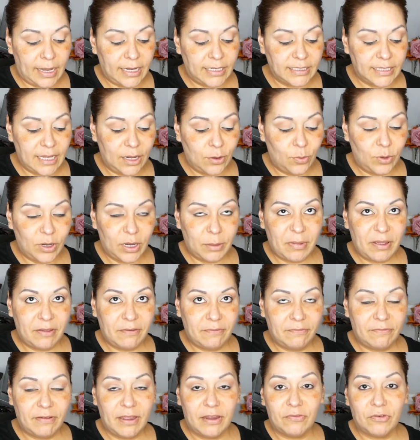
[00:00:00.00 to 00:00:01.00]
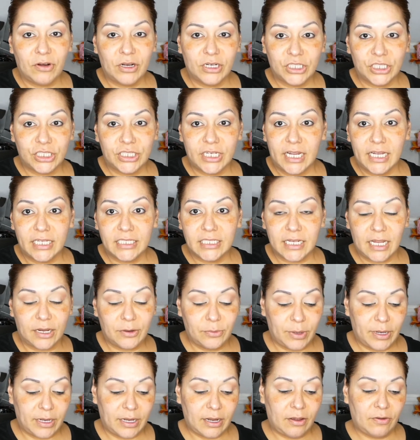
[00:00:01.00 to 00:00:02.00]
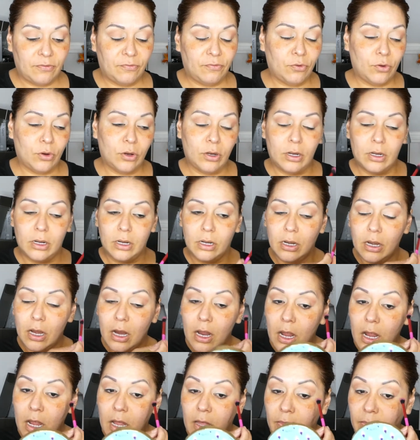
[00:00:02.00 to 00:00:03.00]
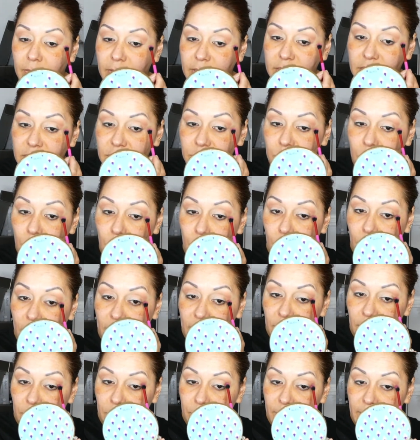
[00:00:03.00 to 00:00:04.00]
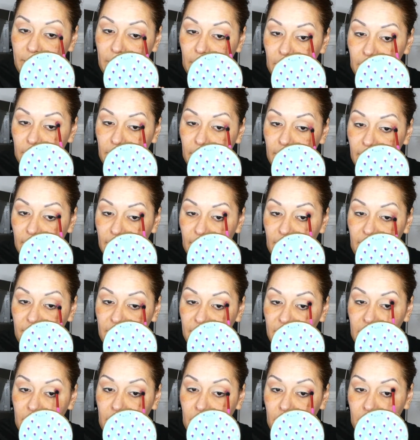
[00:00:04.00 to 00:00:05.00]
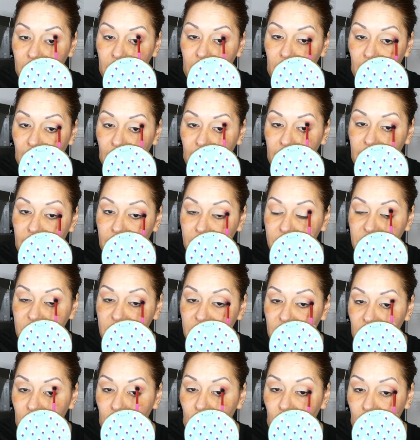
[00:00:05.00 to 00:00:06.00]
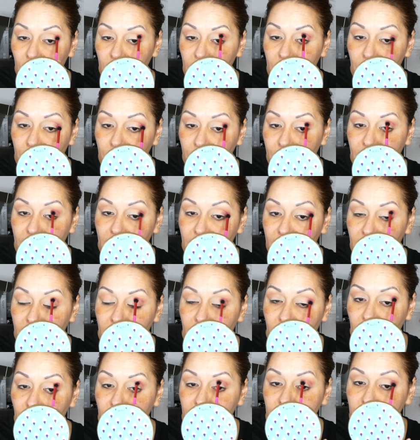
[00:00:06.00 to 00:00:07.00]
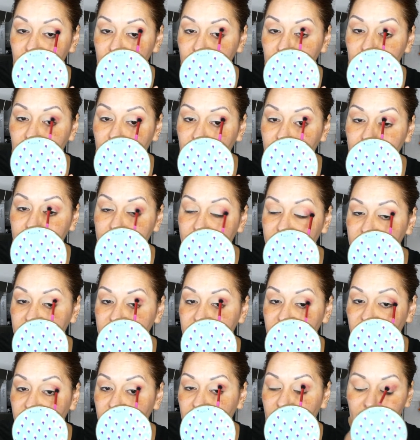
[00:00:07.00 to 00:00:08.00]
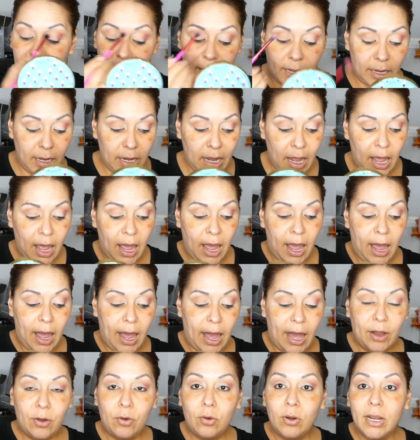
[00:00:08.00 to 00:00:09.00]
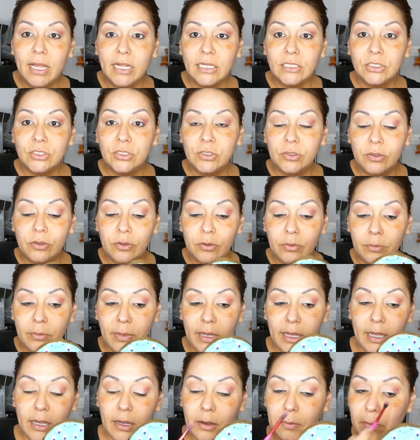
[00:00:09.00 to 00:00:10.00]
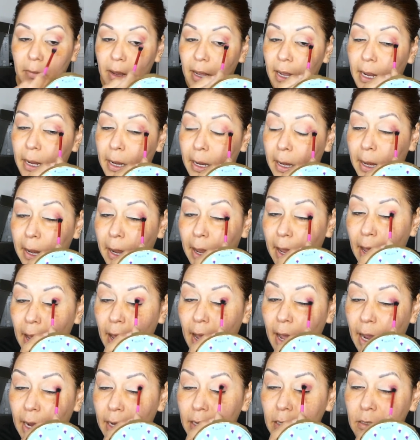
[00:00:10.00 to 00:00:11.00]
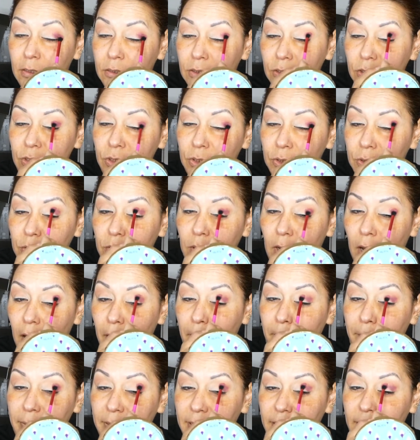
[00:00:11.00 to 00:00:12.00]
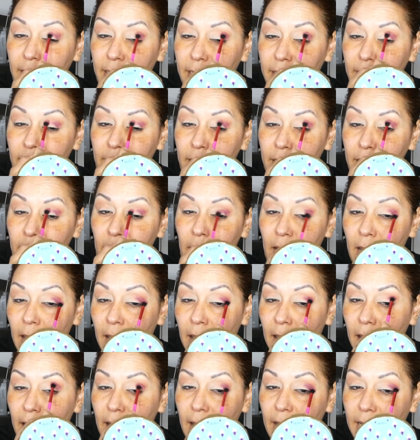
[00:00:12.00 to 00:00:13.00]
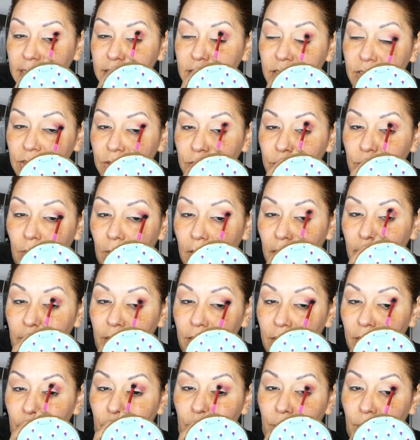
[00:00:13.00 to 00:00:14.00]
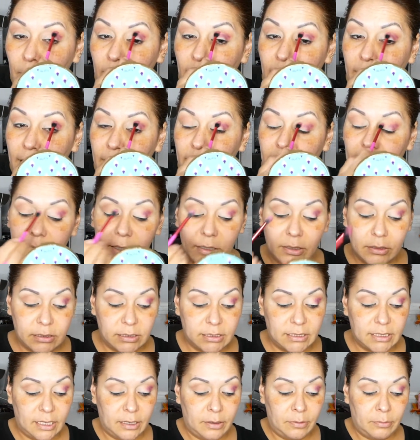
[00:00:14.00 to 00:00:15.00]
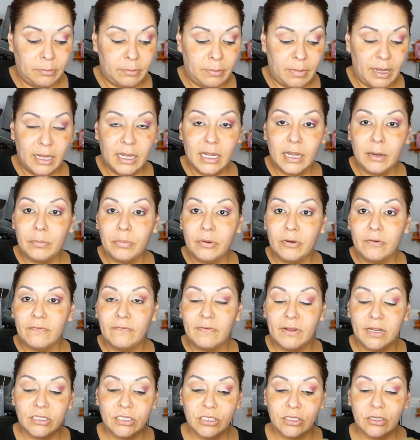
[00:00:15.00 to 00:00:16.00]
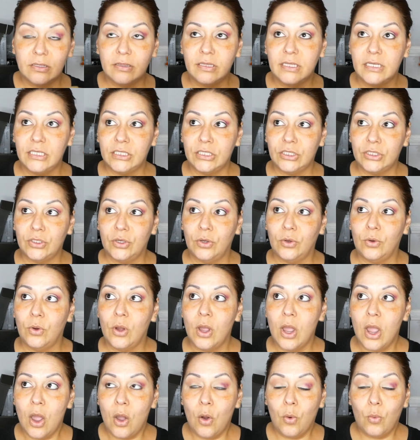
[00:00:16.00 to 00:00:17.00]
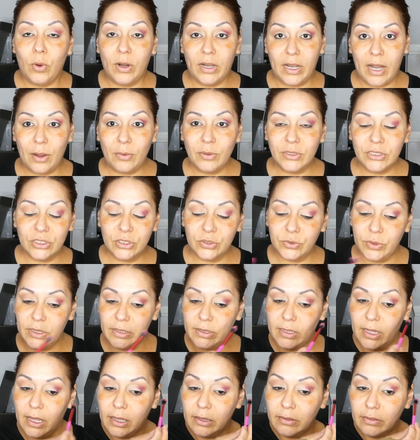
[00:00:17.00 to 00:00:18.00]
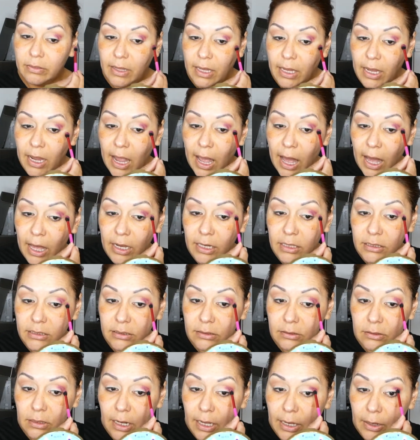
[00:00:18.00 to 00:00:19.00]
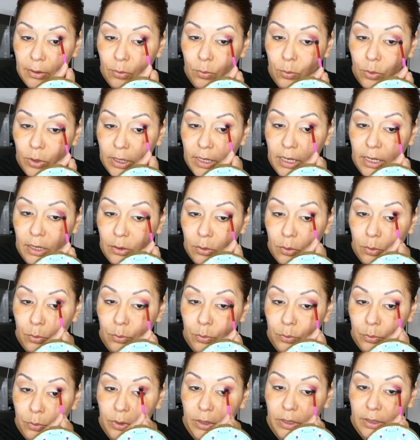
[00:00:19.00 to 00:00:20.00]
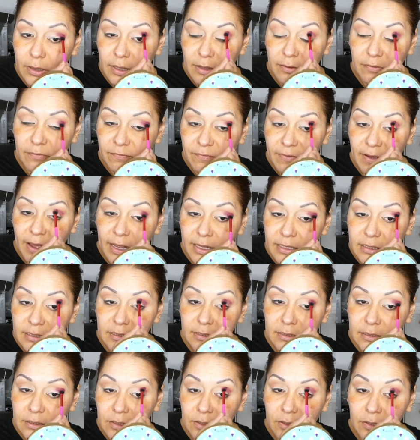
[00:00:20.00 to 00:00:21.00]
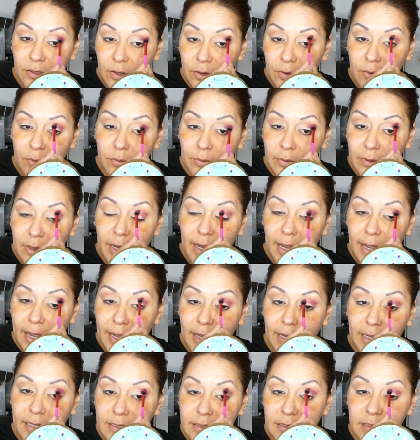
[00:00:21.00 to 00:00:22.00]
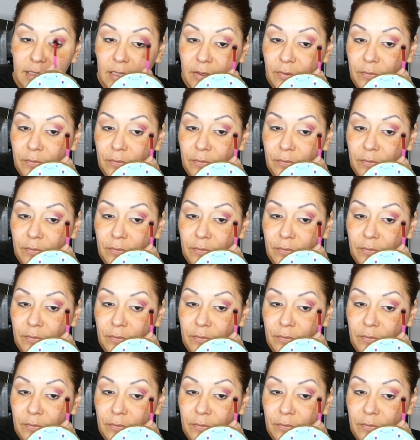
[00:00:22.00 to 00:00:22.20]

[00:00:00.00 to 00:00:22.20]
is like one of my favorite shades like right now for this weather we are having. And I'm just going to go ahead right here to the crease of my eye. I don't like to make my eye looks too complicated. As you all know, I didn't make it professionally, so when I was doing that, they had us like working really fast, you know, and